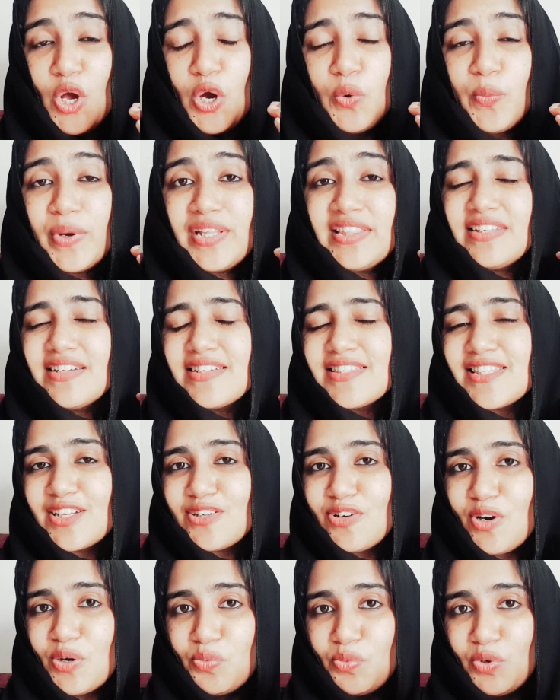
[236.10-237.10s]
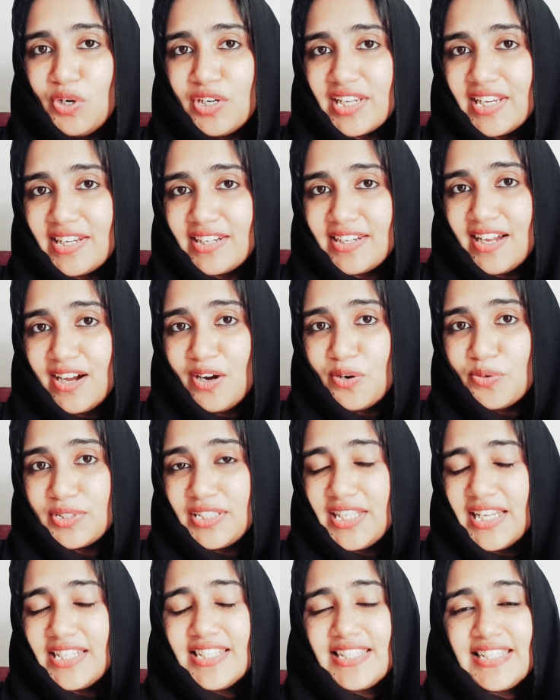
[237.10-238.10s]
When things are not working out,
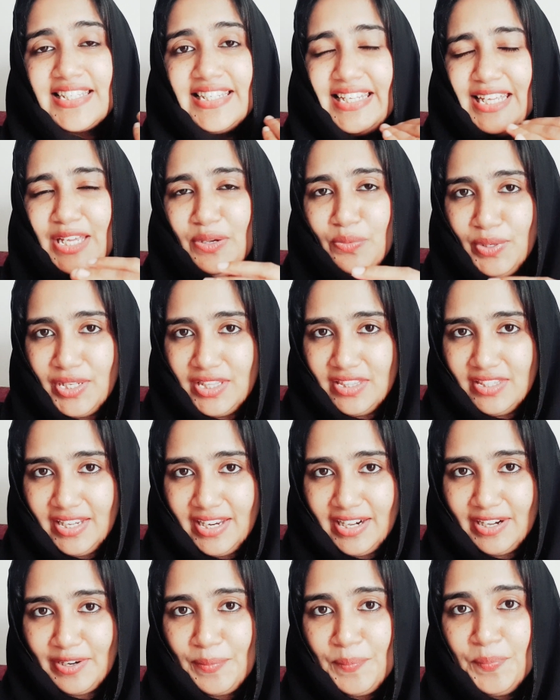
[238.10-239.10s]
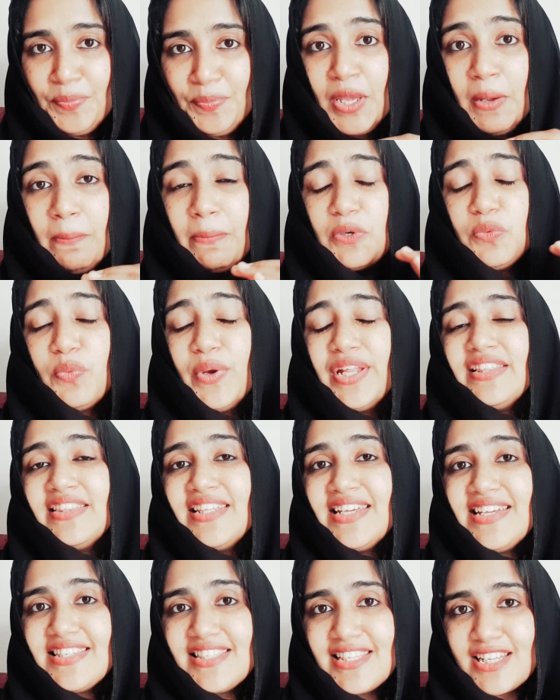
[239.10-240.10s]
they just leave it there. But when
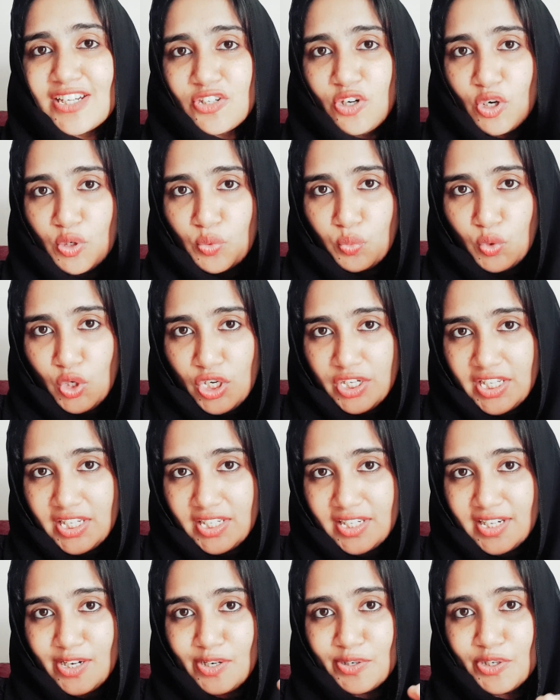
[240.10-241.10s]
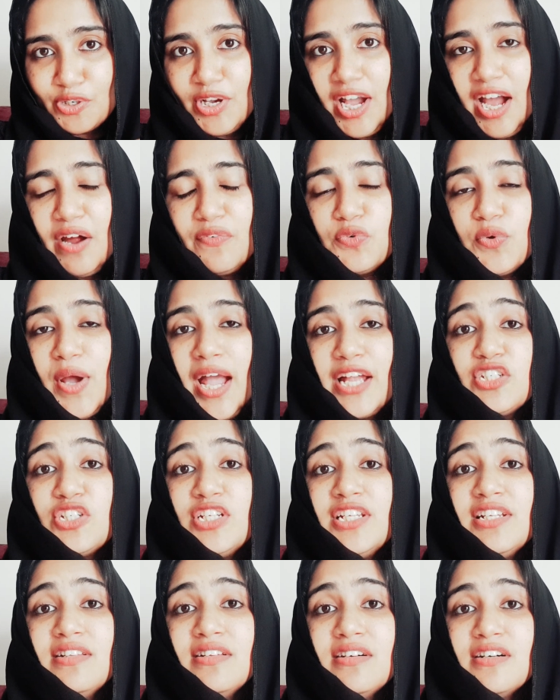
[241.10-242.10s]
things are not working out, you have to
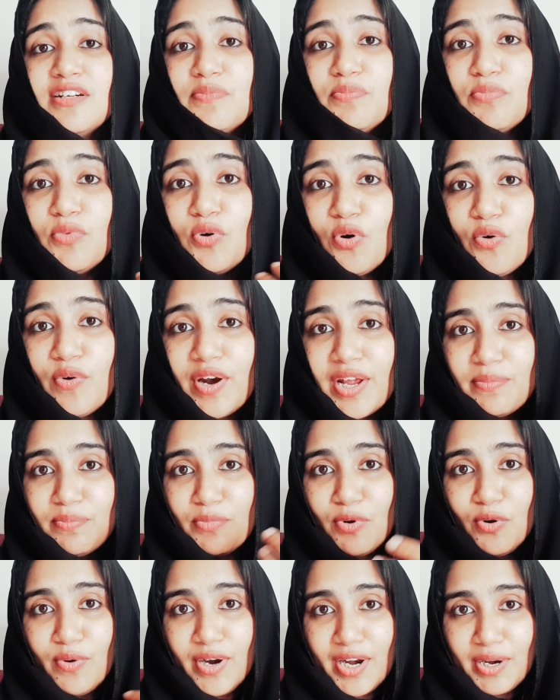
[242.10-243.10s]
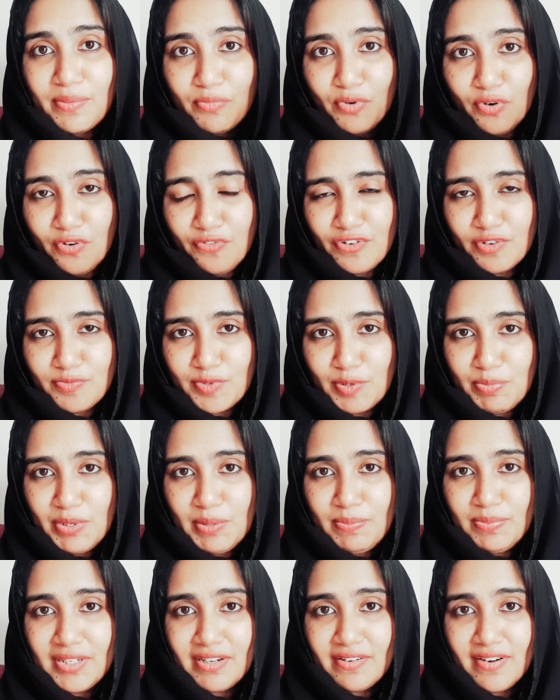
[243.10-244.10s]
actually learn more and more from the
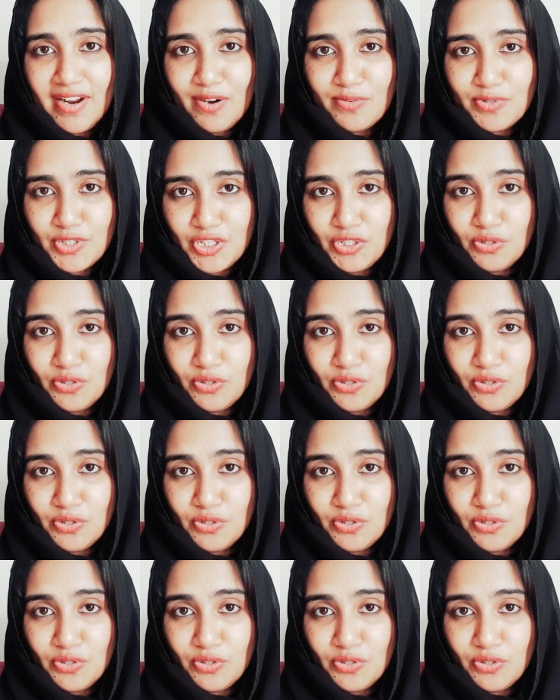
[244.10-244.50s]
people around